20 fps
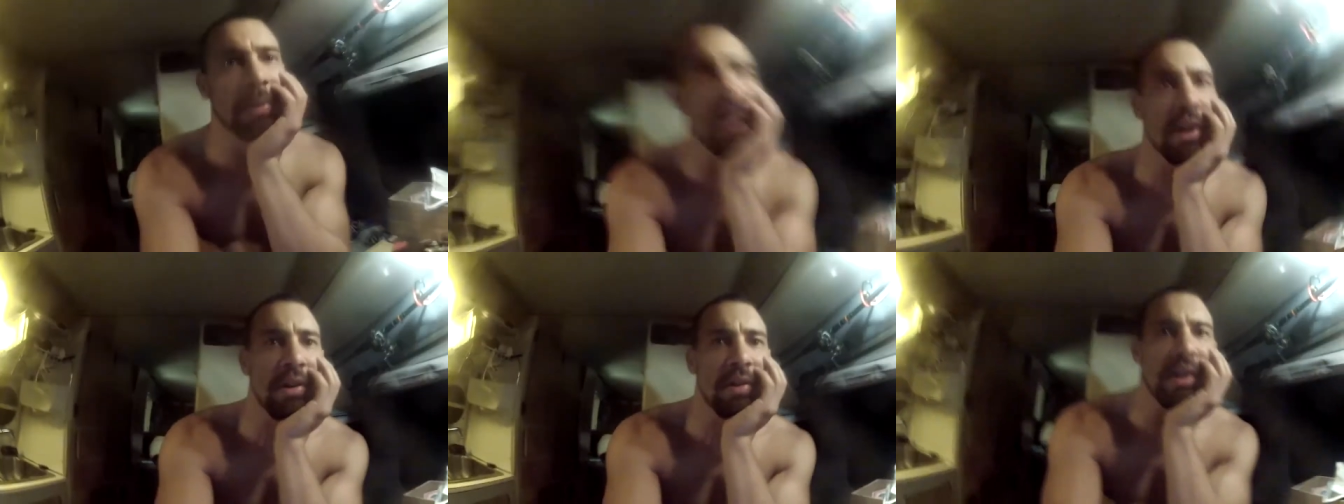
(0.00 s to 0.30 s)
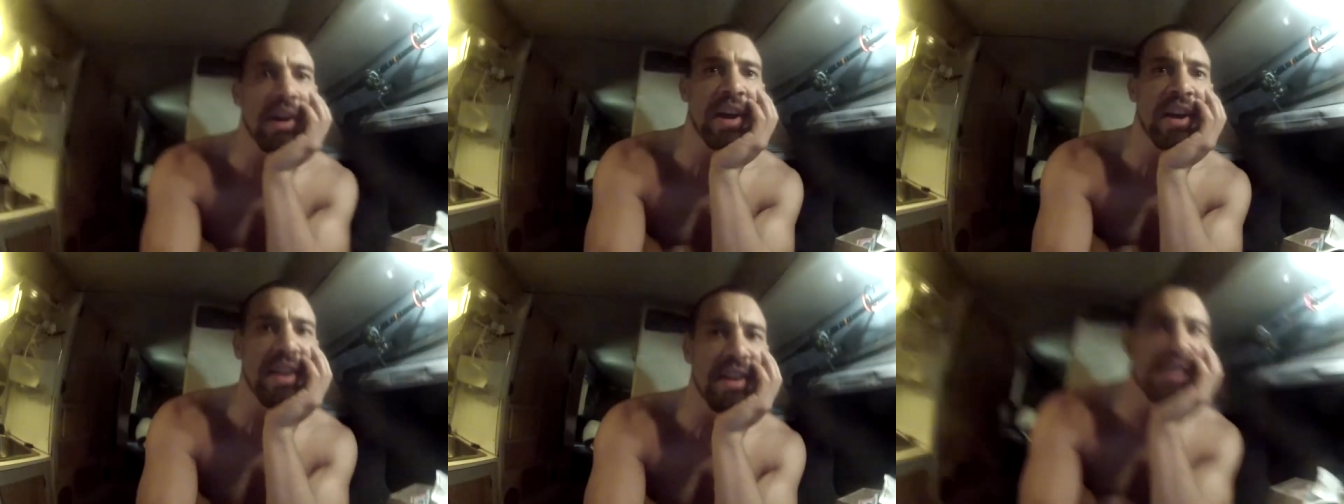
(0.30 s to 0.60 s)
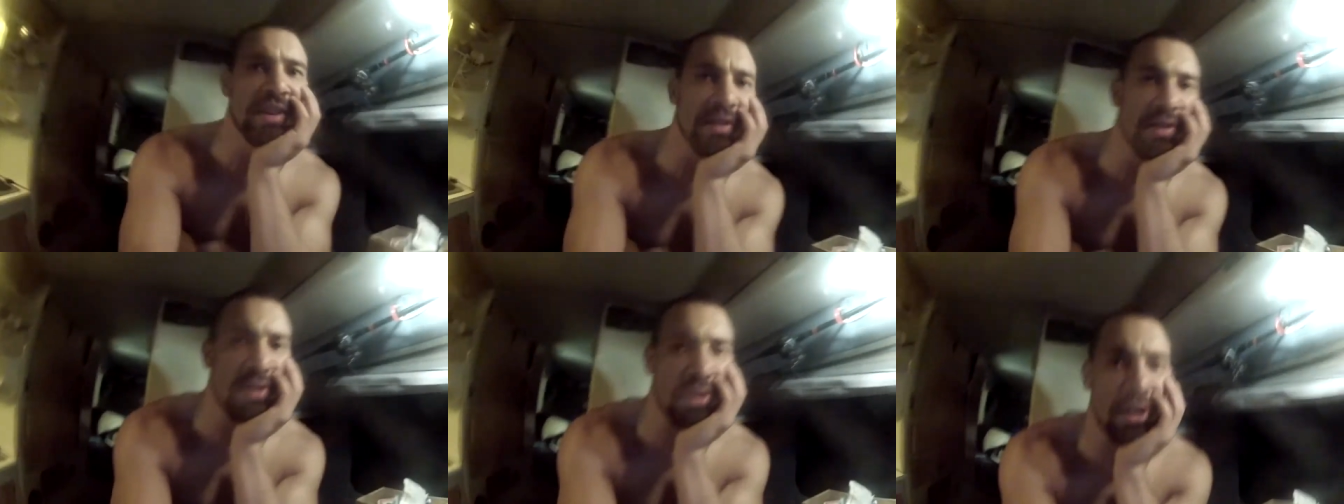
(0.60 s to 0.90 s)
been a lot
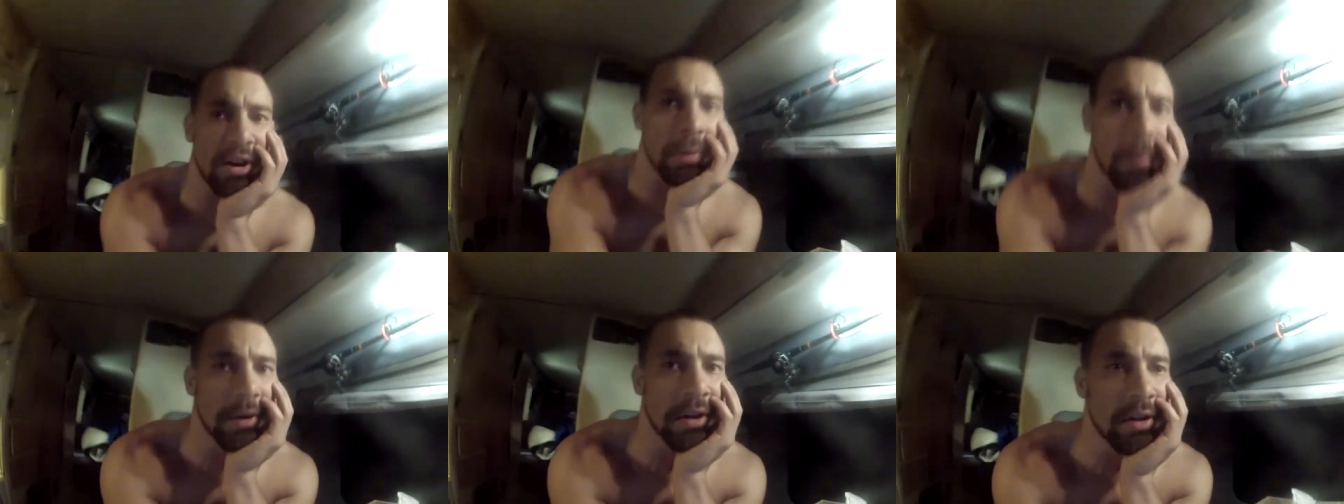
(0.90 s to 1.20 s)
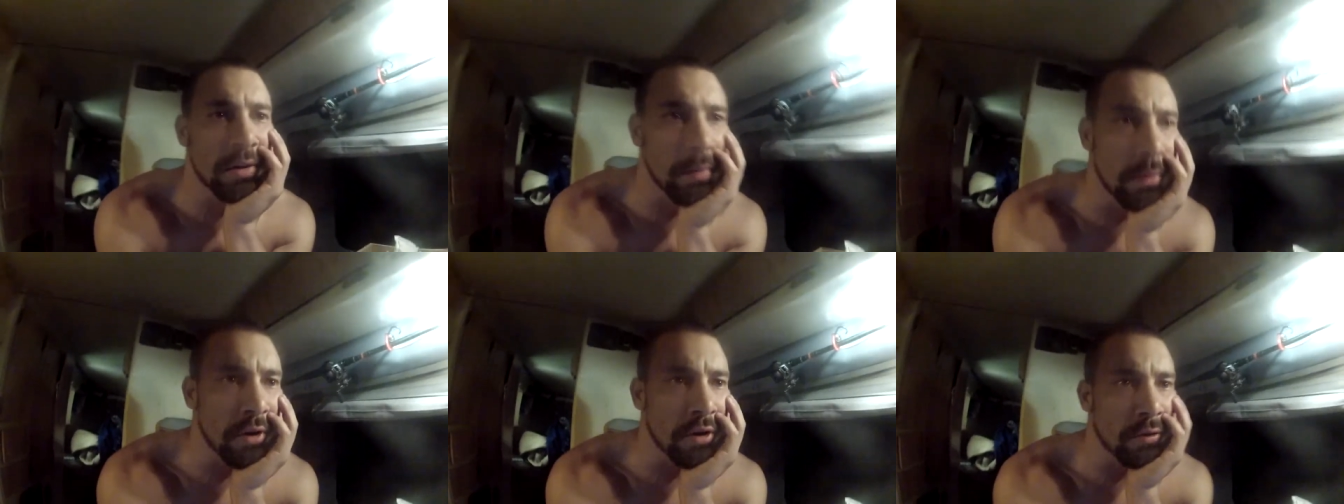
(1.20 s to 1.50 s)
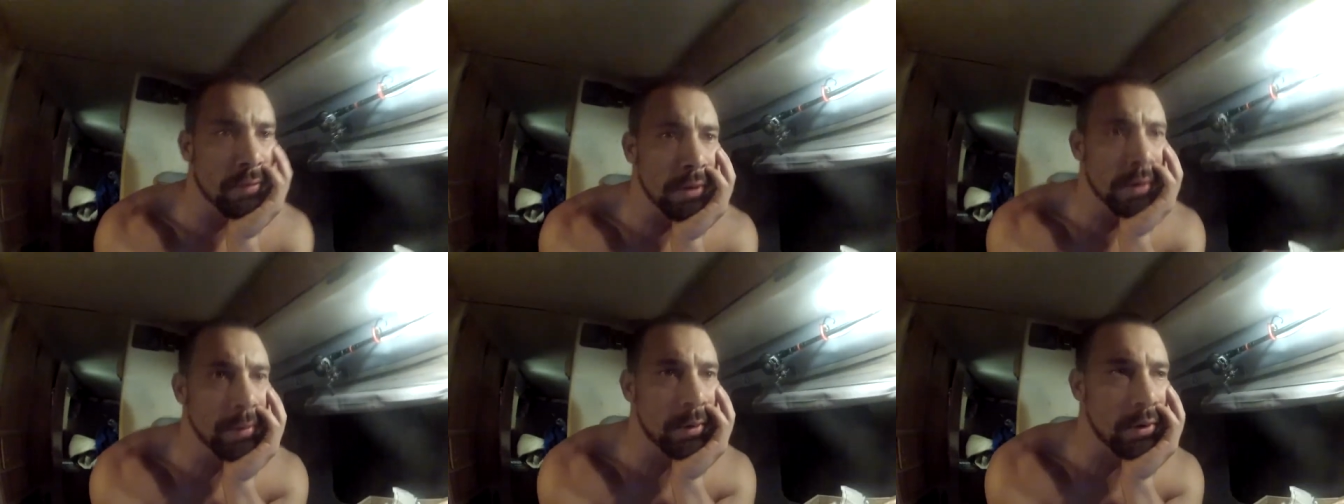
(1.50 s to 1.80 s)
easier on me than
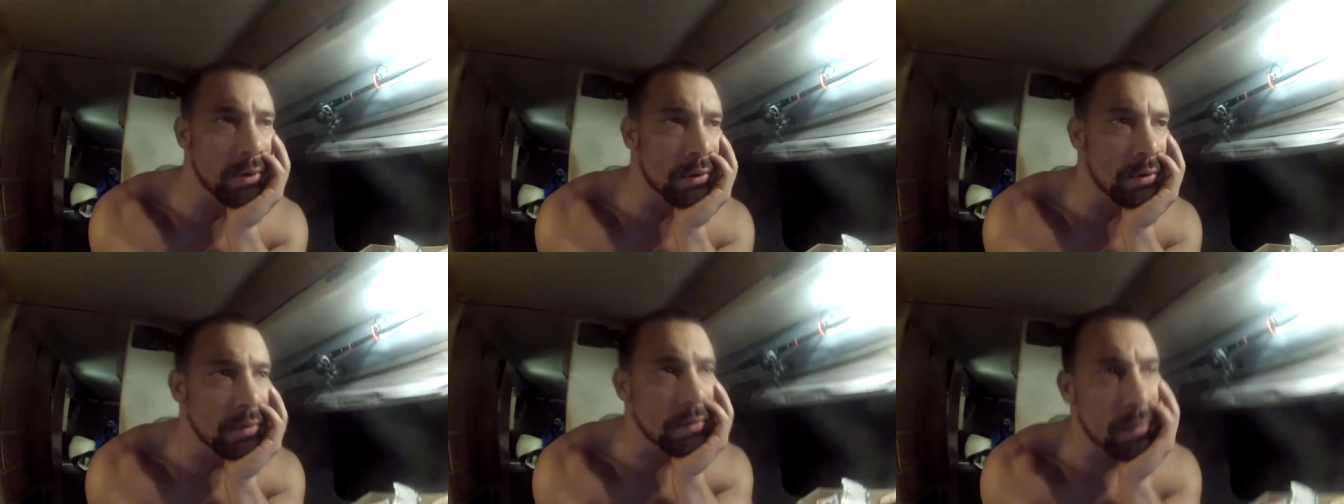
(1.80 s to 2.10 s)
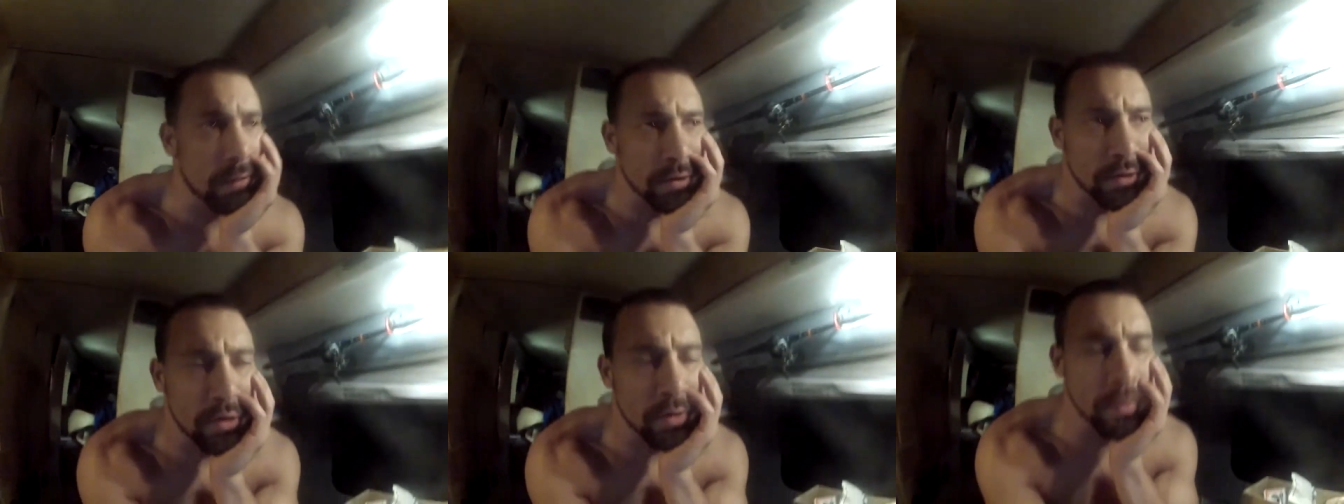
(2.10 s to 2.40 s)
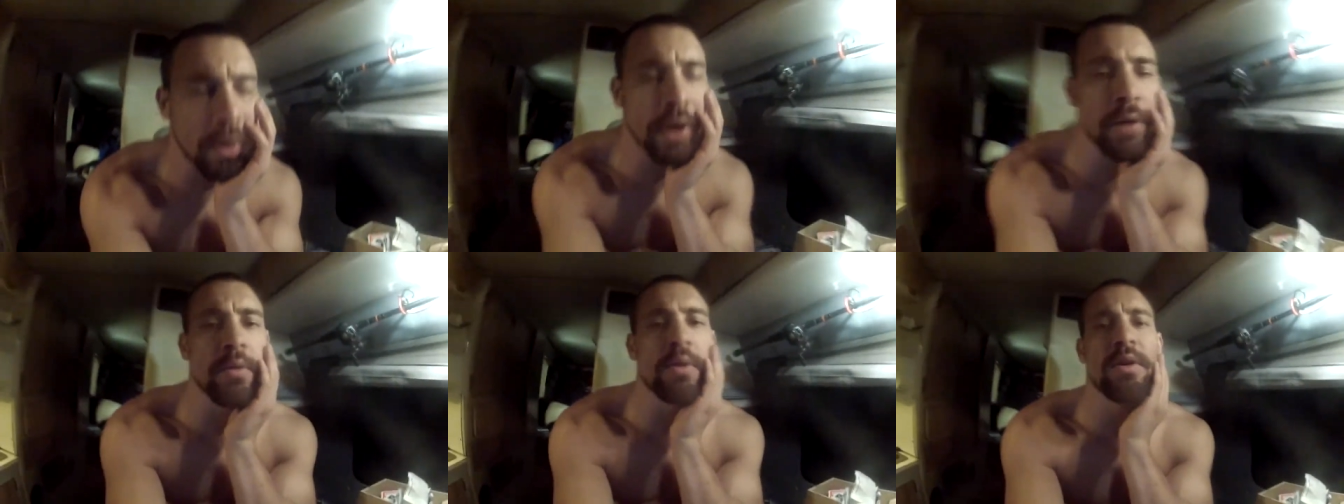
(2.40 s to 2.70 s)
most people for two
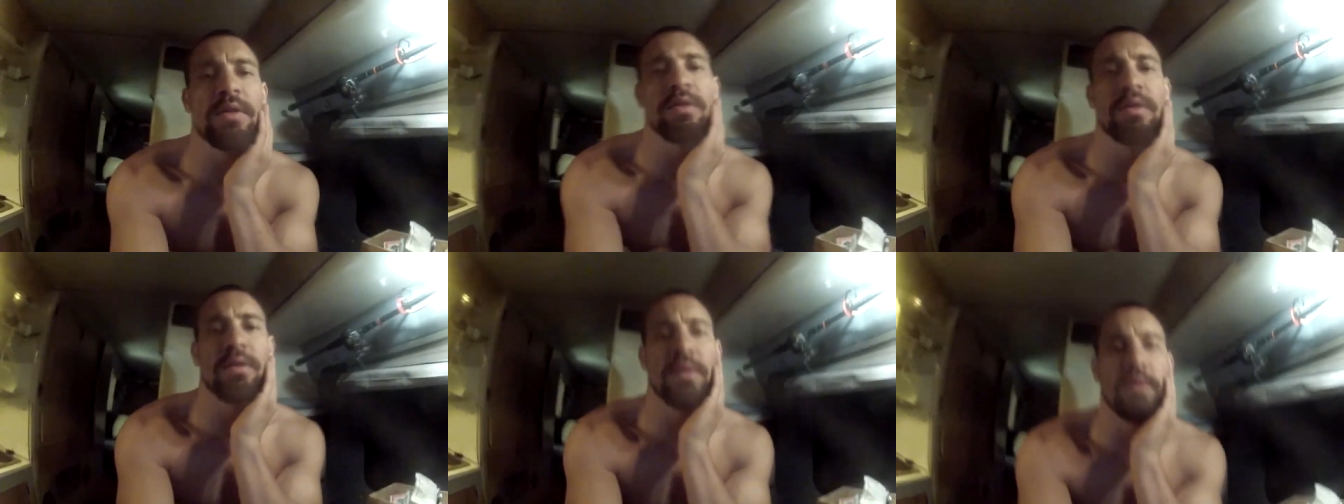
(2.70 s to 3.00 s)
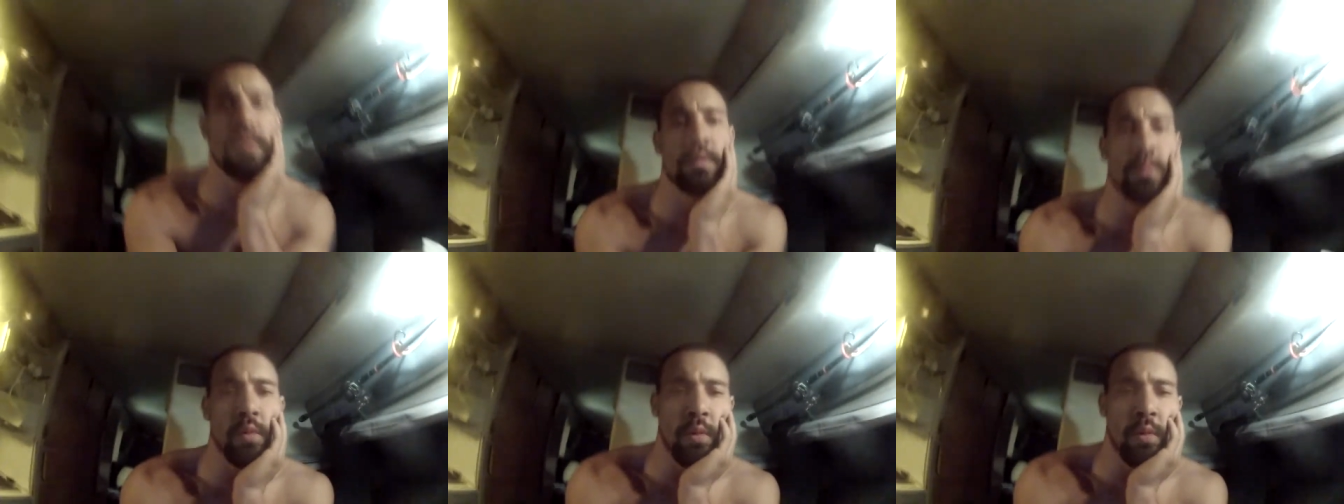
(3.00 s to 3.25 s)
main reasons.